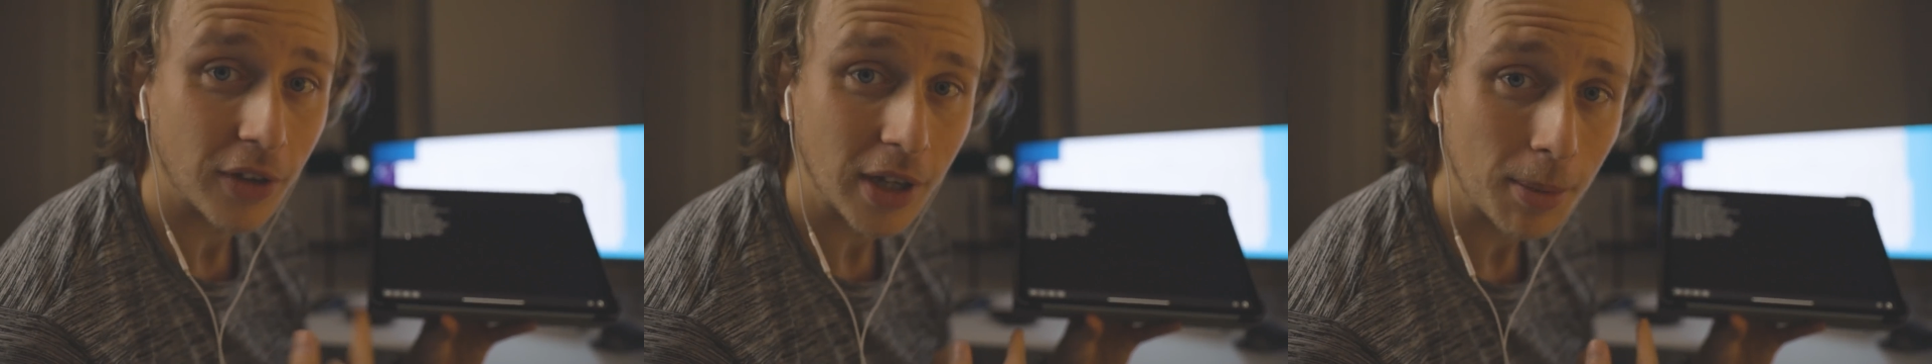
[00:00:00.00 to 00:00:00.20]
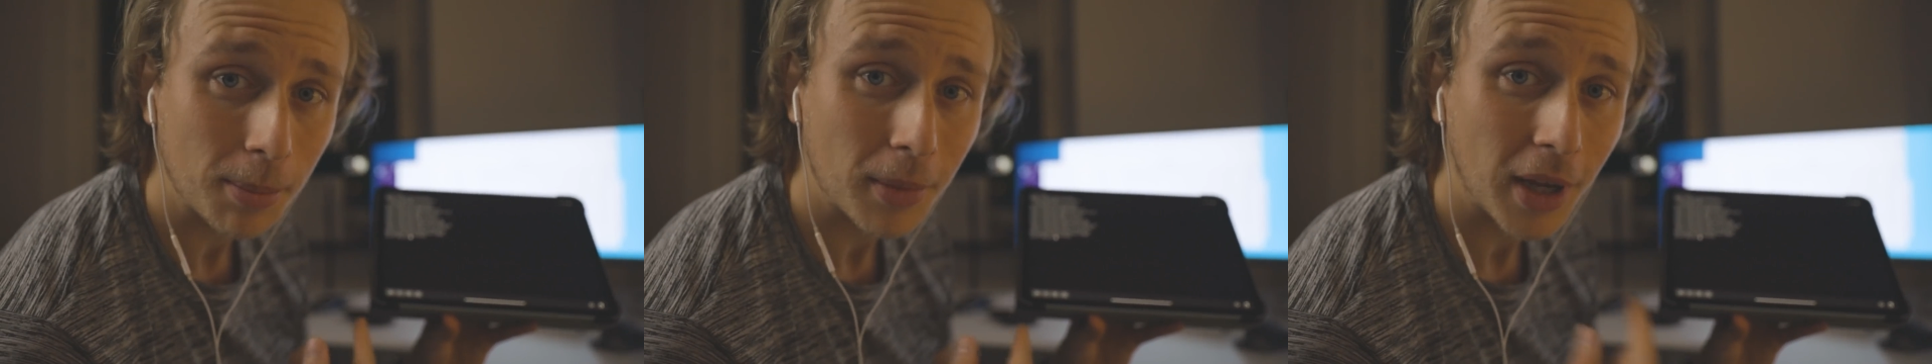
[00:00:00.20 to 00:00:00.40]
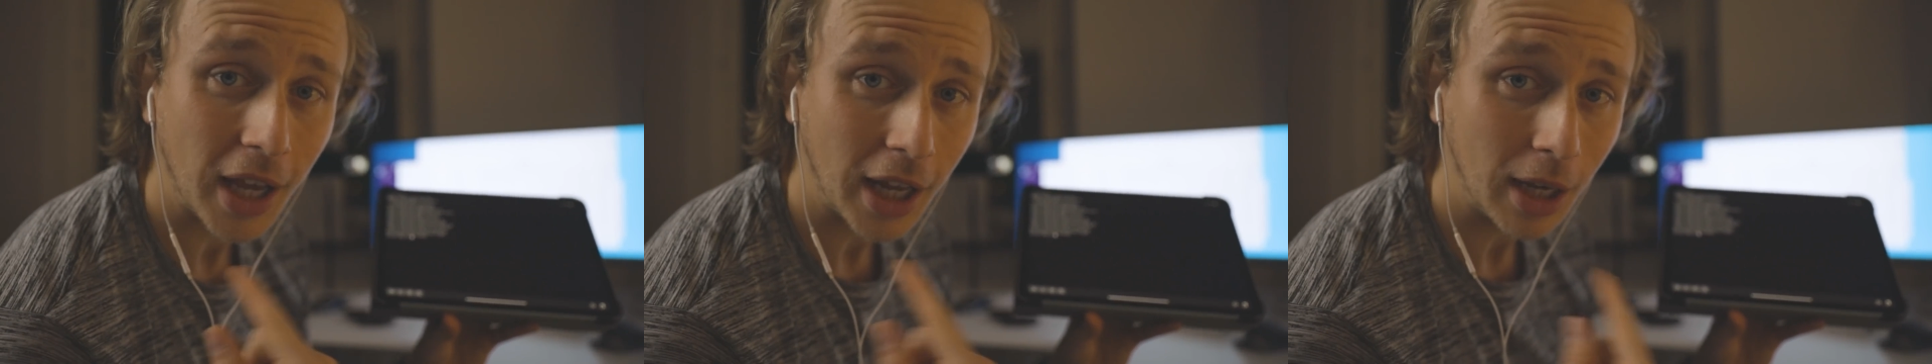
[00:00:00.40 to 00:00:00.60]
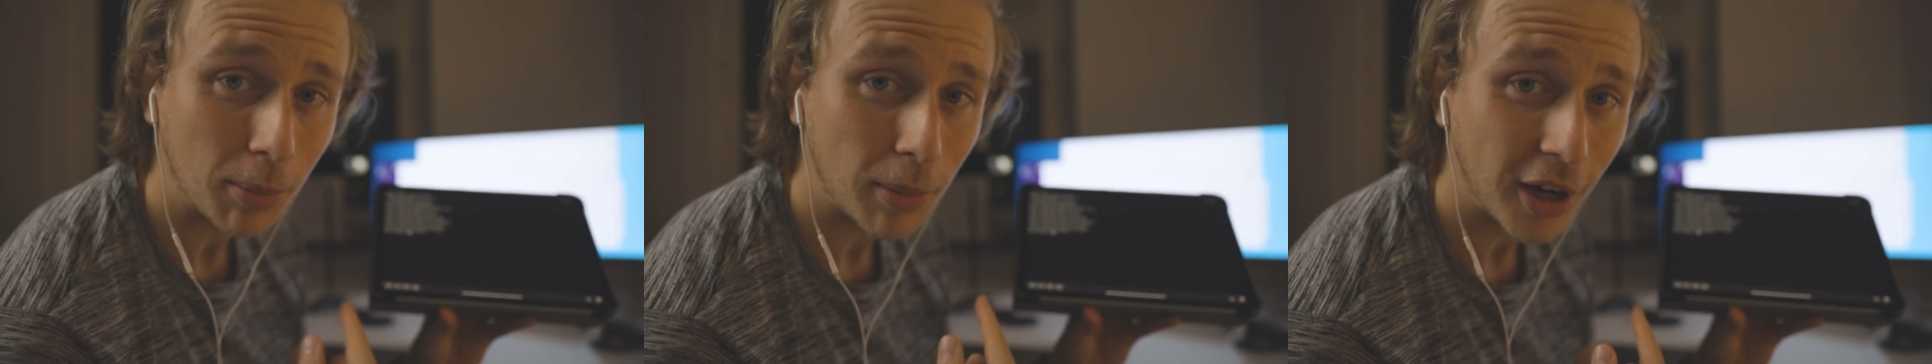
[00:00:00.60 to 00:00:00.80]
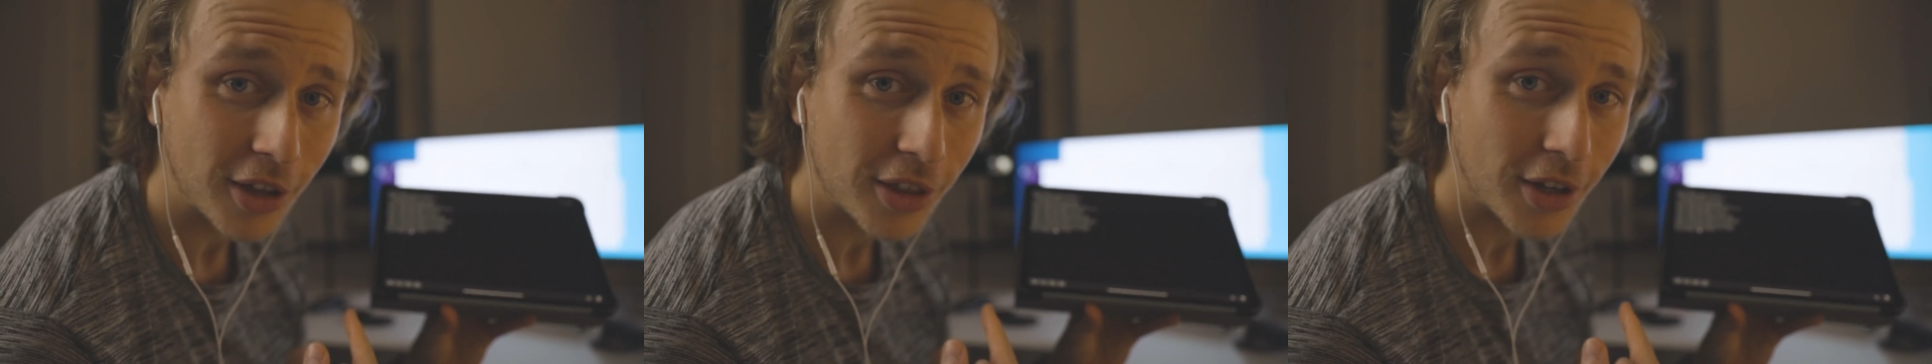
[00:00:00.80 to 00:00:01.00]
Vim
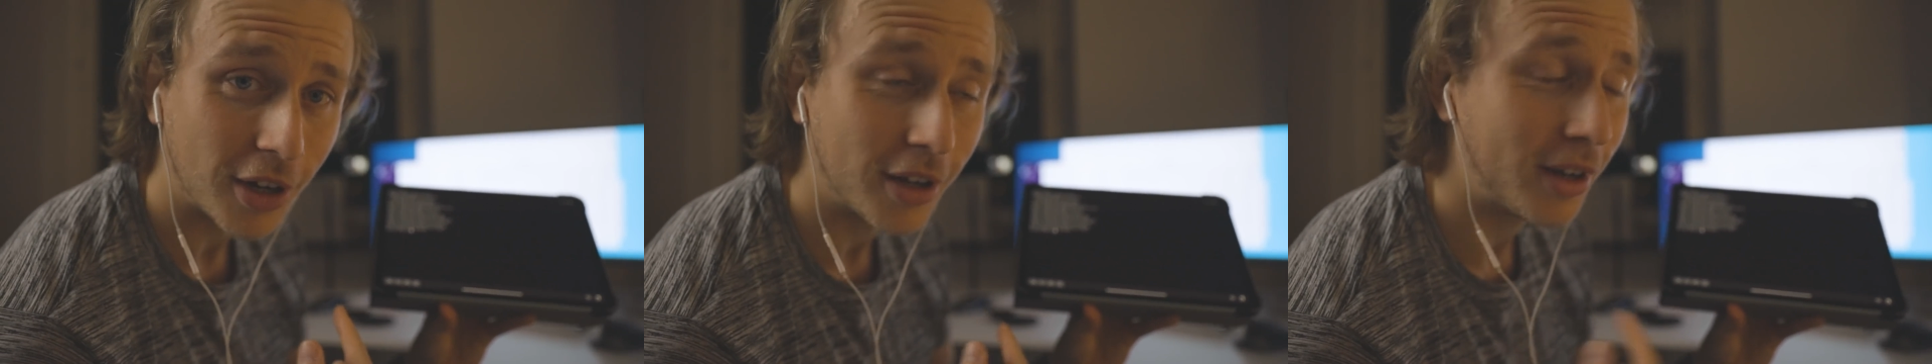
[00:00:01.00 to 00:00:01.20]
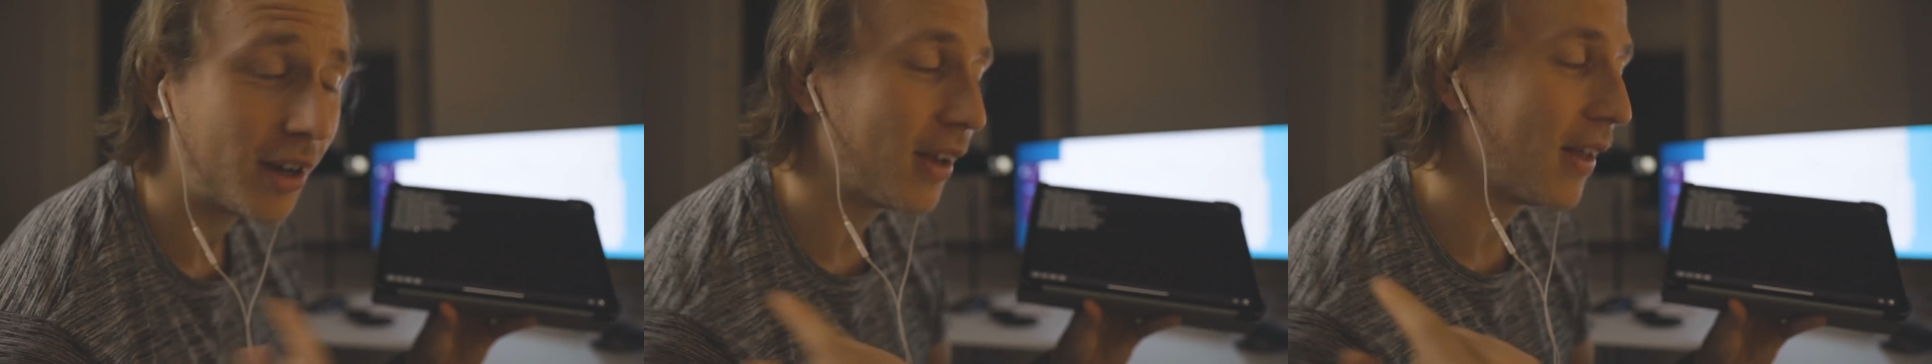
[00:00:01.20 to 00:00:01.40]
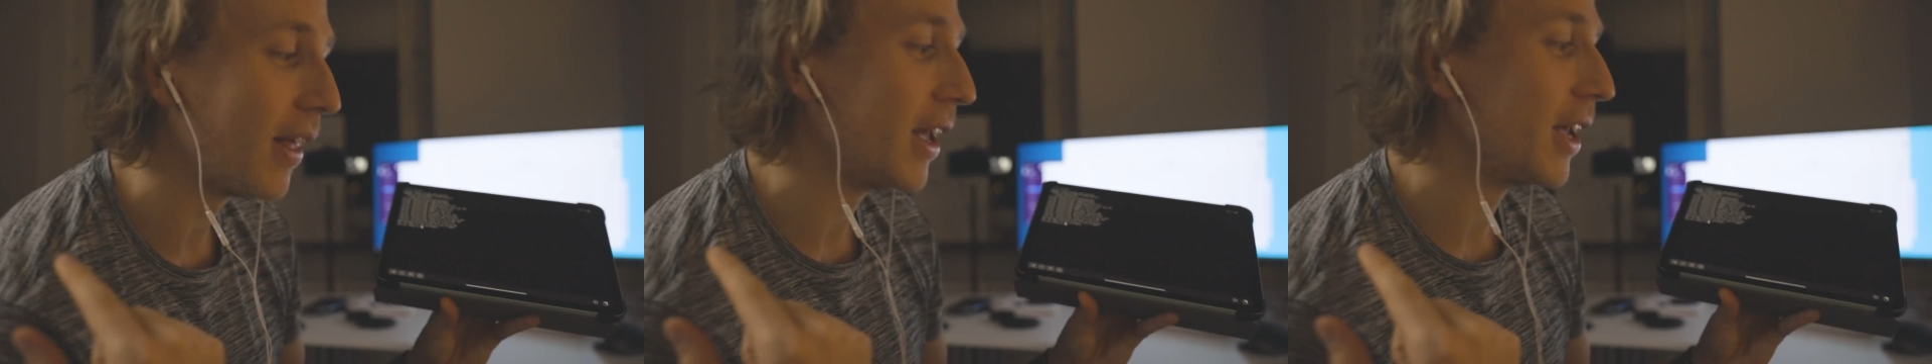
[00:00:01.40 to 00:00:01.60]
and Python.